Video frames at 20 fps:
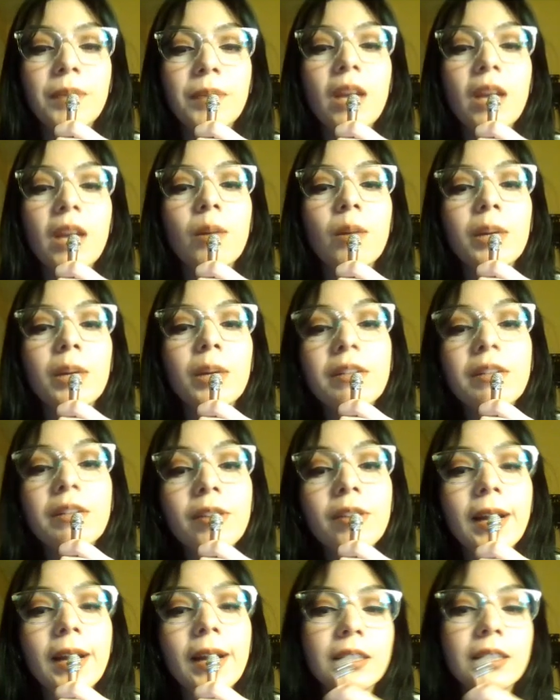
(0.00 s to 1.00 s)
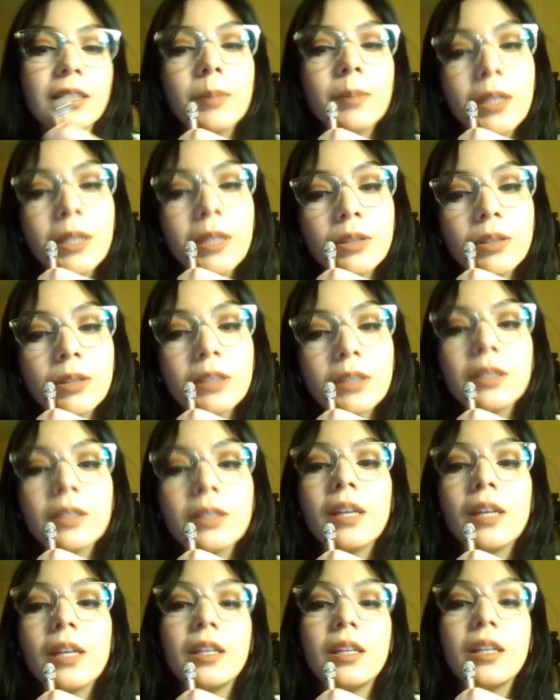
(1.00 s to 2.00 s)
Whenever ice melts,
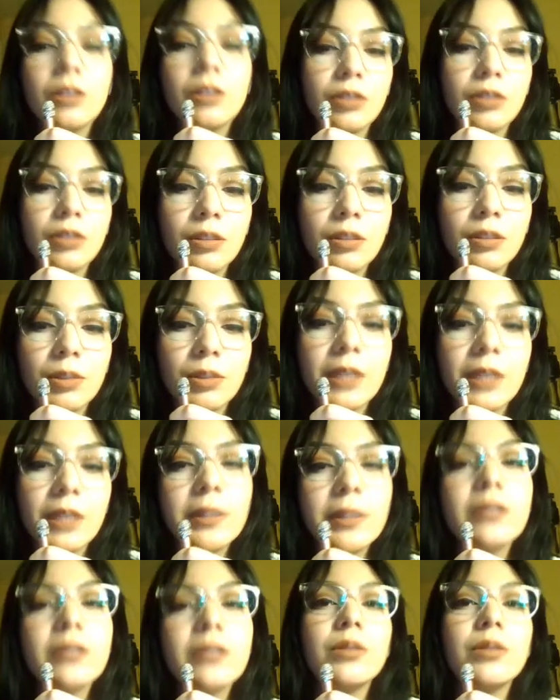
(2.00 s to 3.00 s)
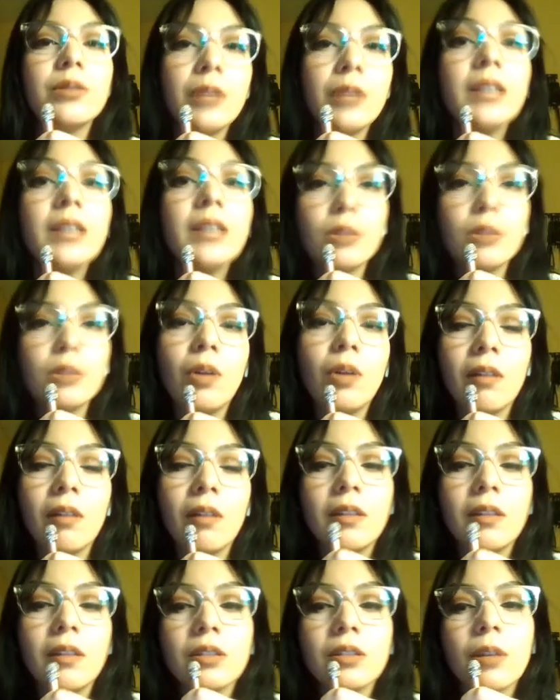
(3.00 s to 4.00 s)
it turns into a liquid. So you guys know all of
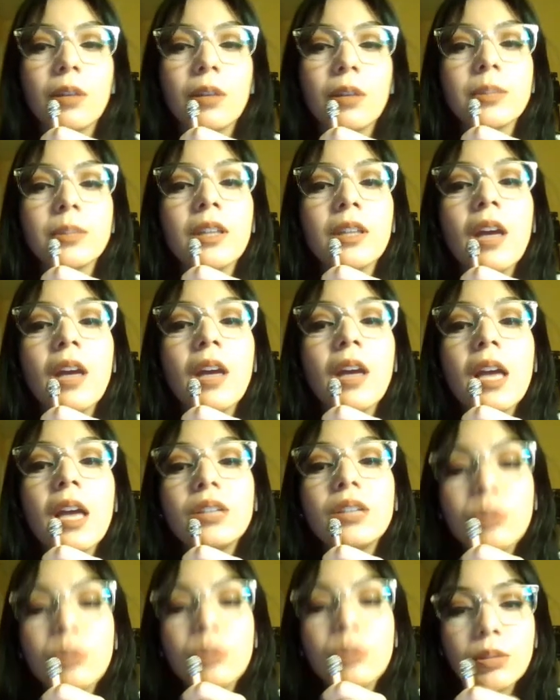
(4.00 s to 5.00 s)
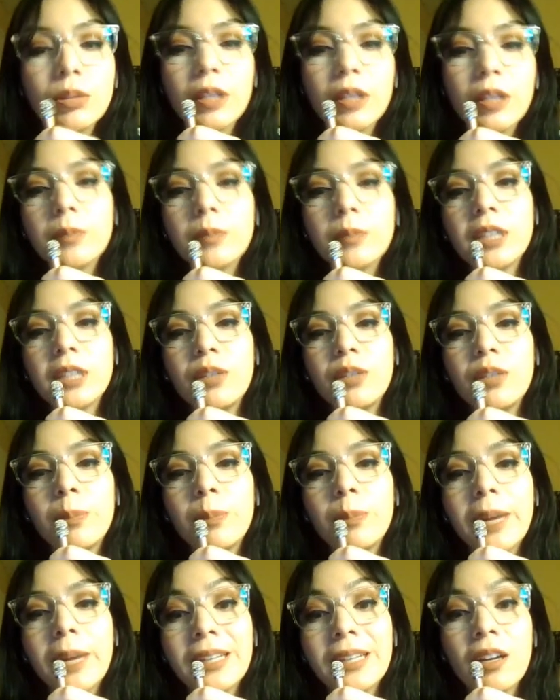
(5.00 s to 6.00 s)
these terms. Two terms that you
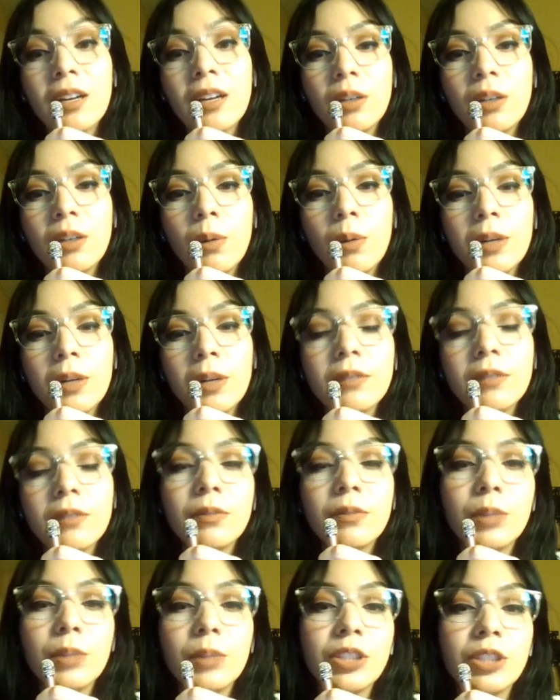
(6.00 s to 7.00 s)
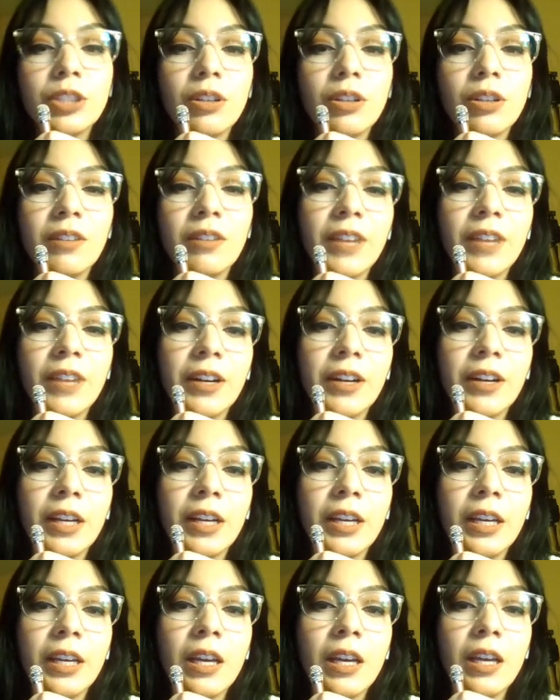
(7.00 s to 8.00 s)
might not know of, which are
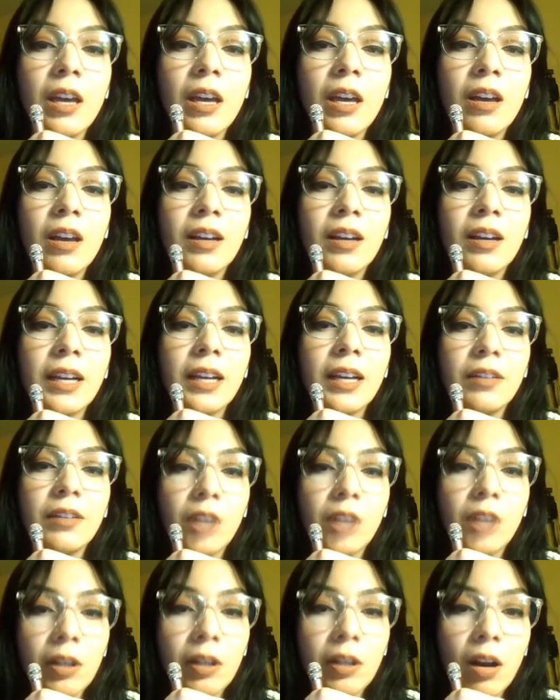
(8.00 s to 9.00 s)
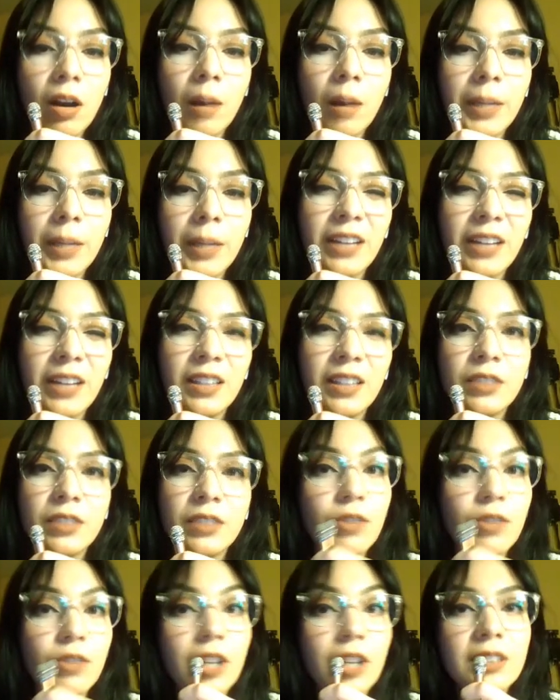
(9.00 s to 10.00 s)
very kind of uncommon, at least for
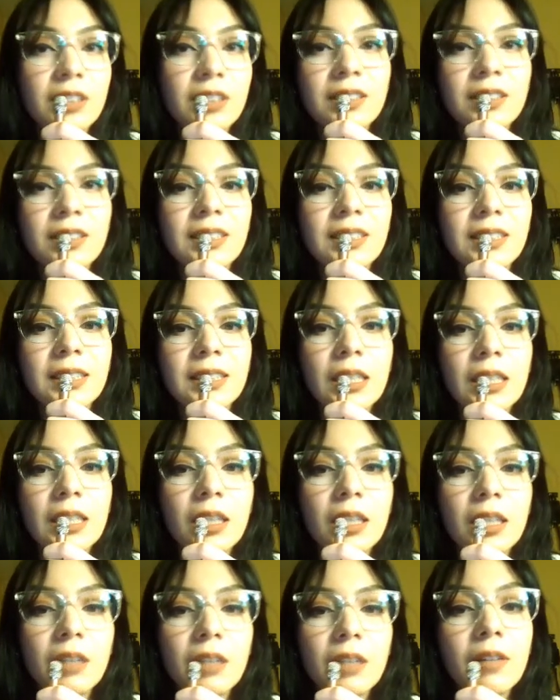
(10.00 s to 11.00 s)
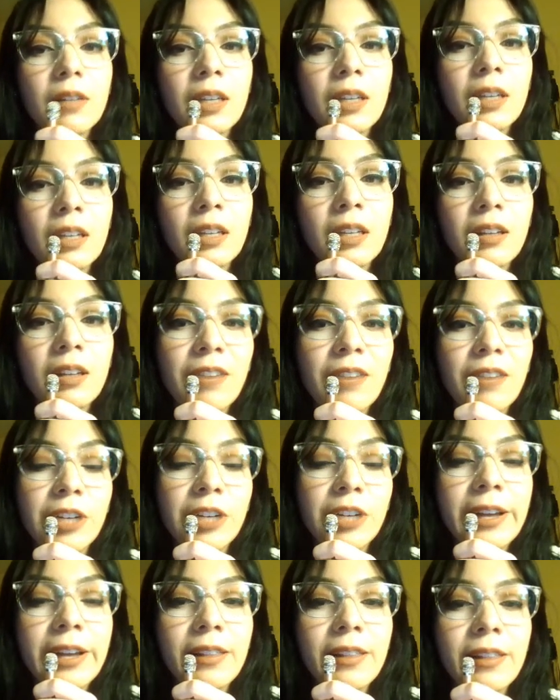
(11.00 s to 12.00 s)
us to see in everyday
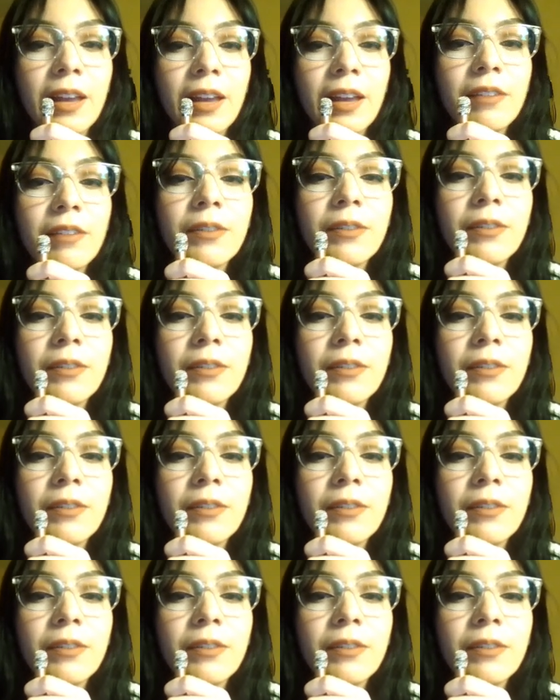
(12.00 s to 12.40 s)
life,